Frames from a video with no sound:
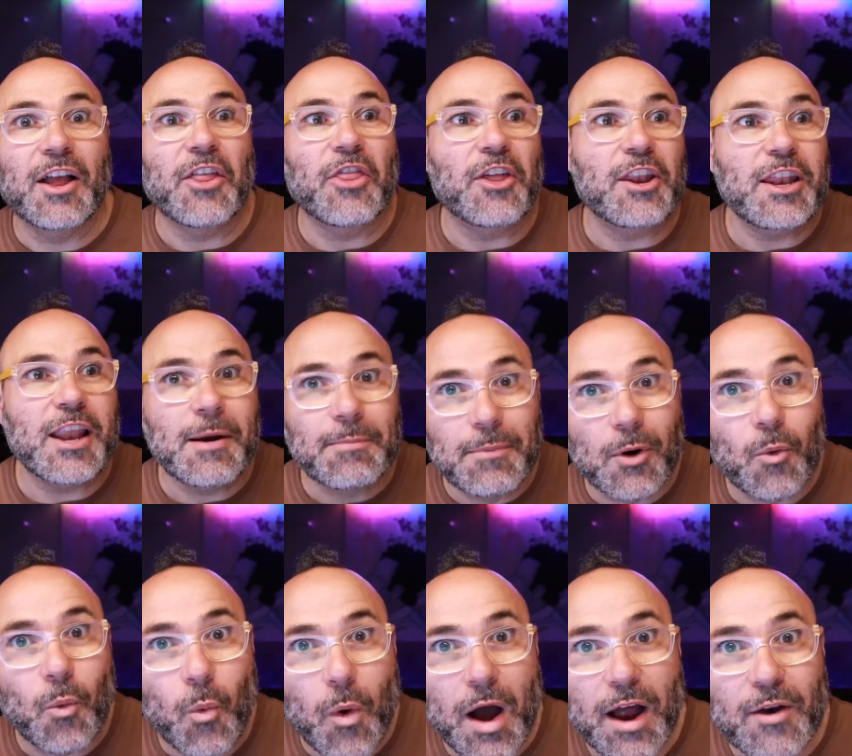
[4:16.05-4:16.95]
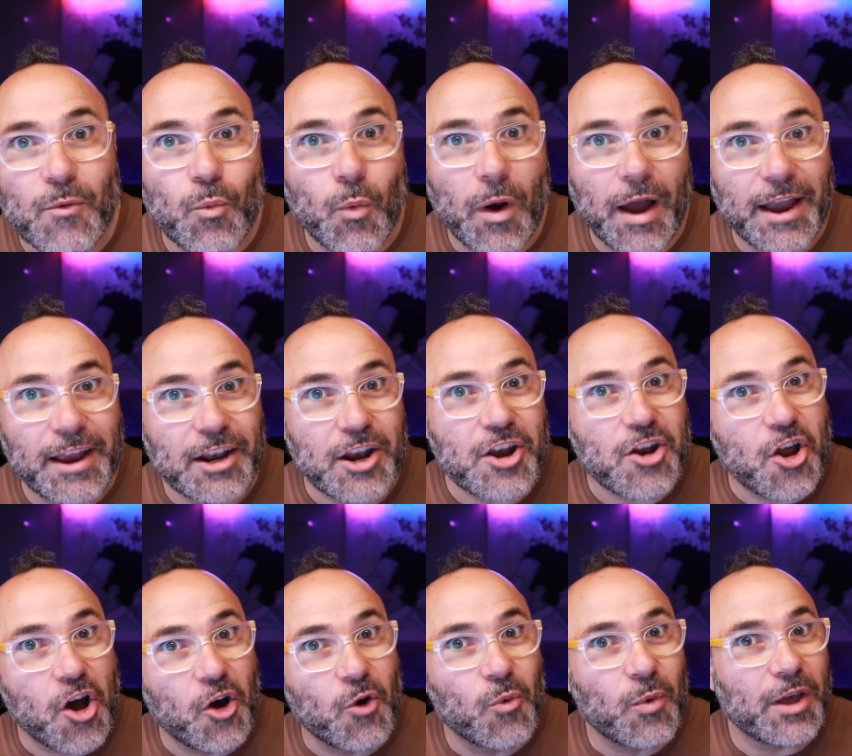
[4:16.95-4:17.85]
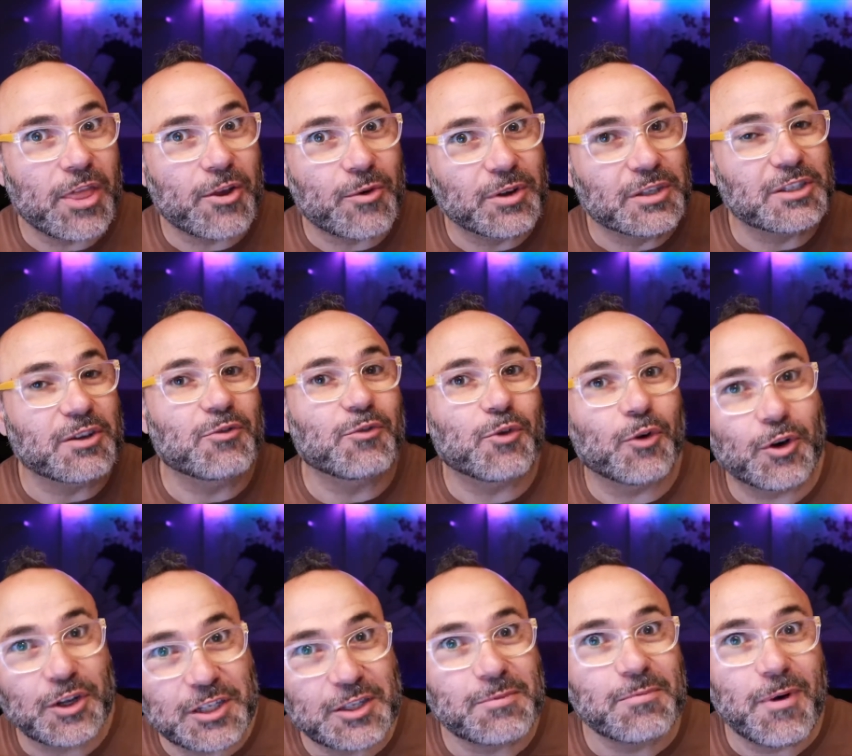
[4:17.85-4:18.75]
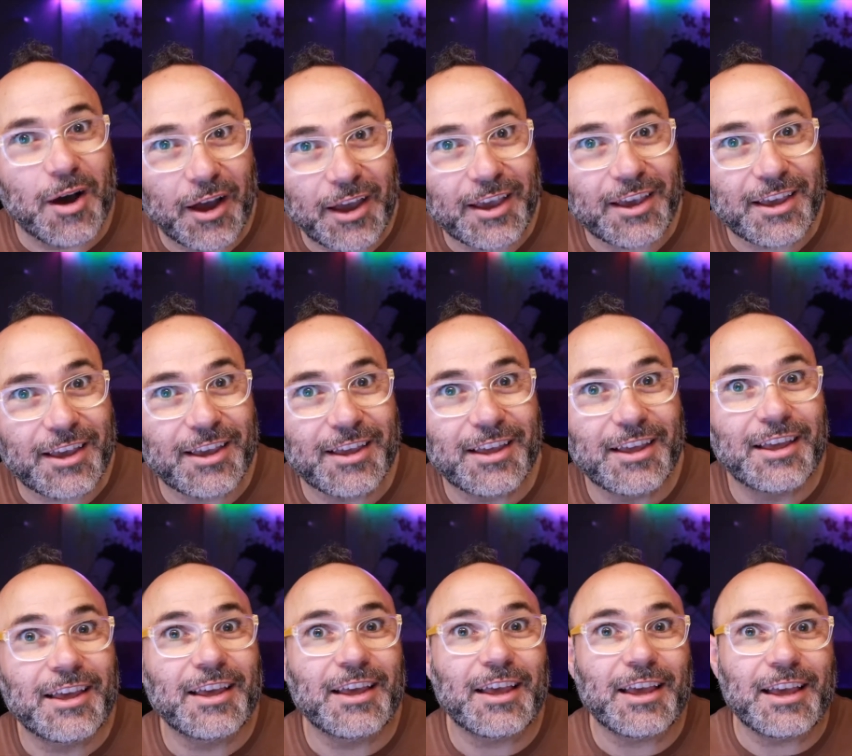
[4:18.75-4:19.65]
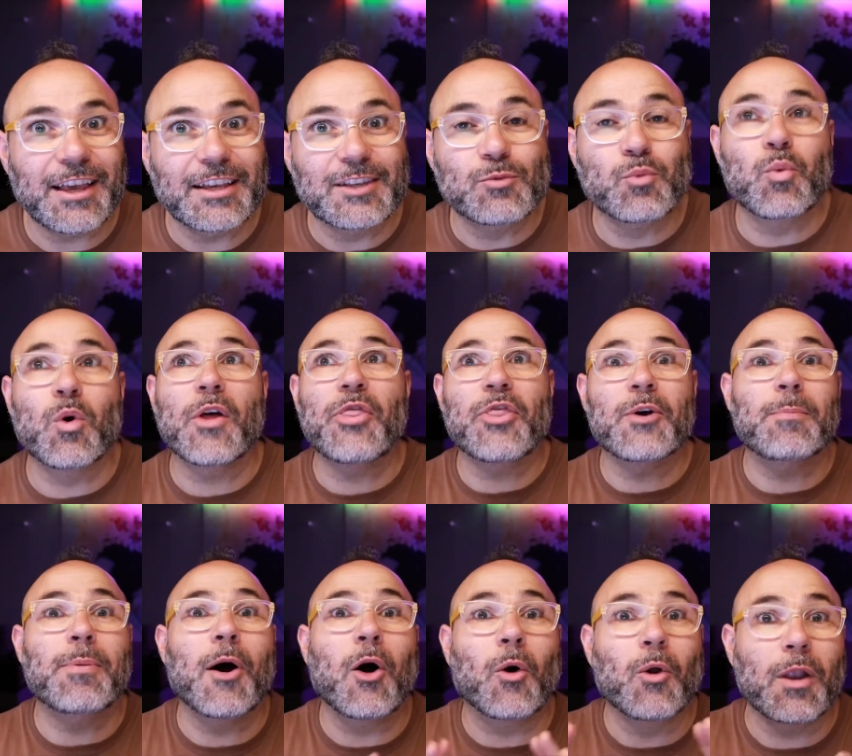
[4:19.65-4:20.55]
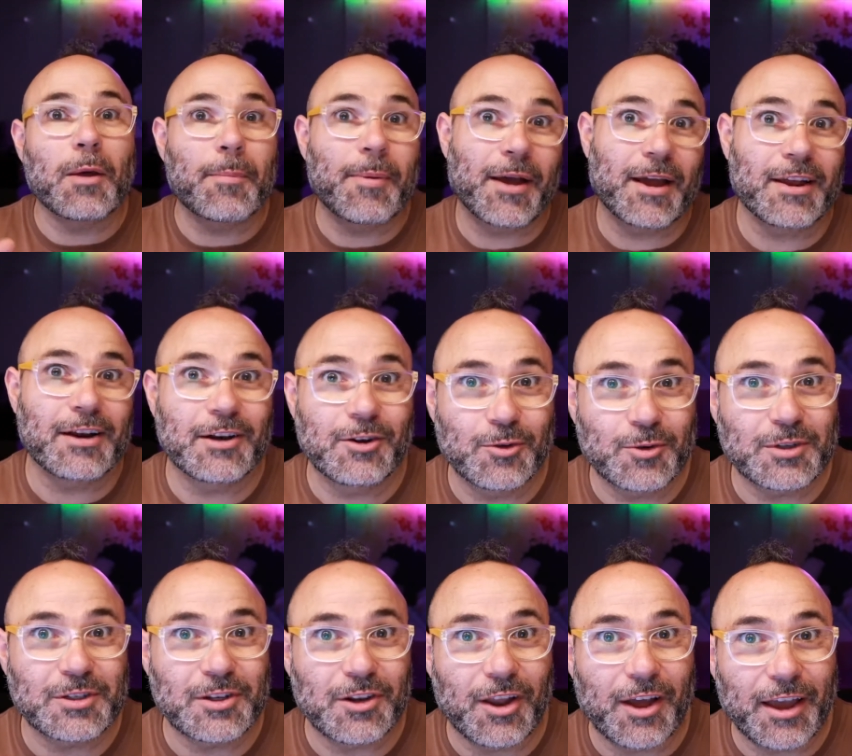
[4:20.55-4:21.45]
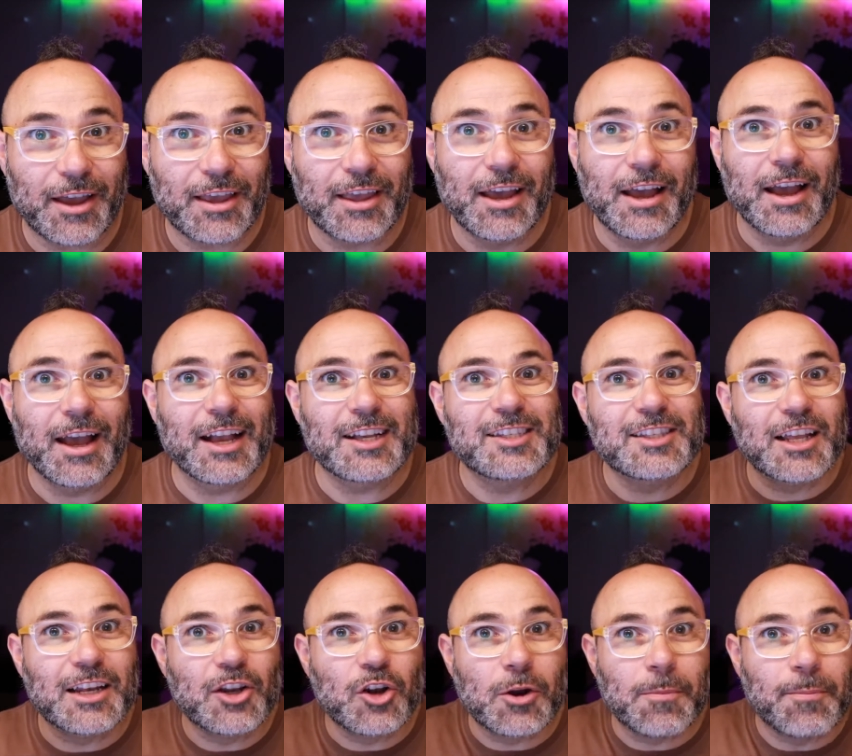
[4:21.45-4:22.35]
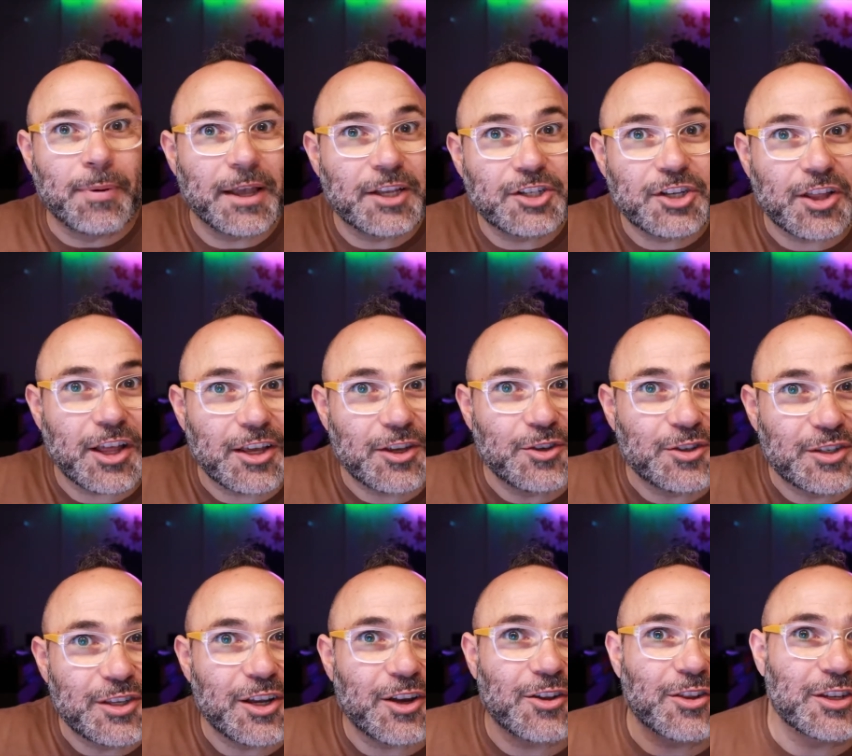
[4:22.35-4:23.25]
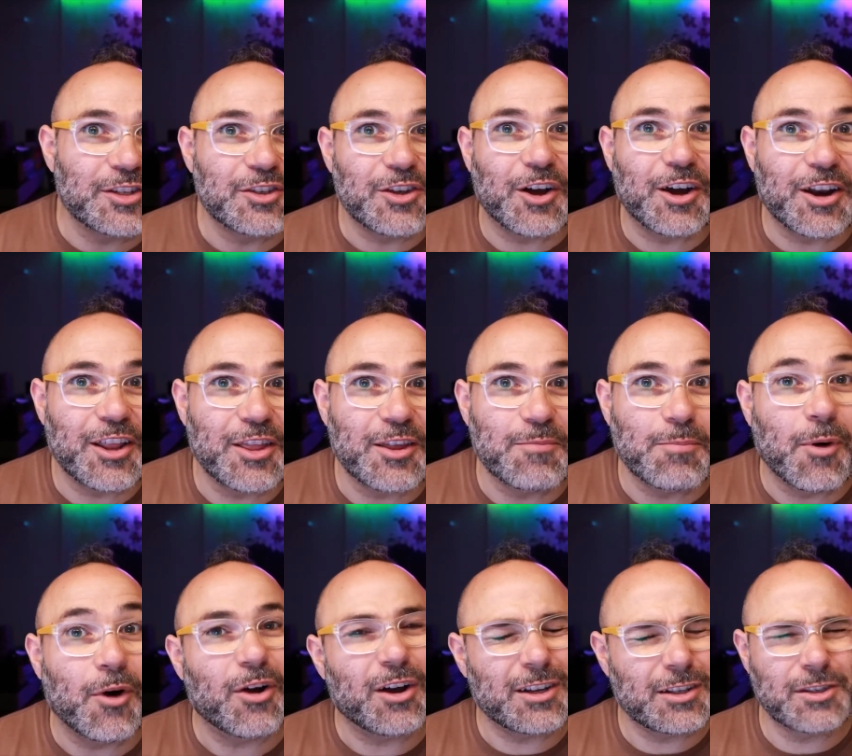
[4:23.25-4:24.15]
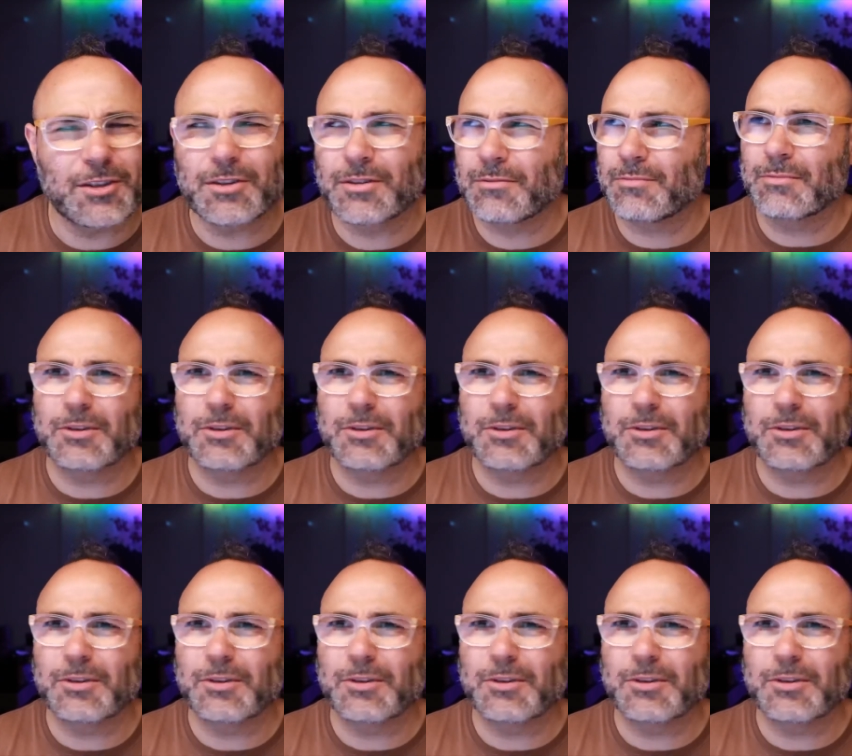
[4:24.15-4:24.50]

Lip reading: The number one way to know whether it's a voice mic is what the polar pattern looks like. It's the little picture that you see on the side of the box.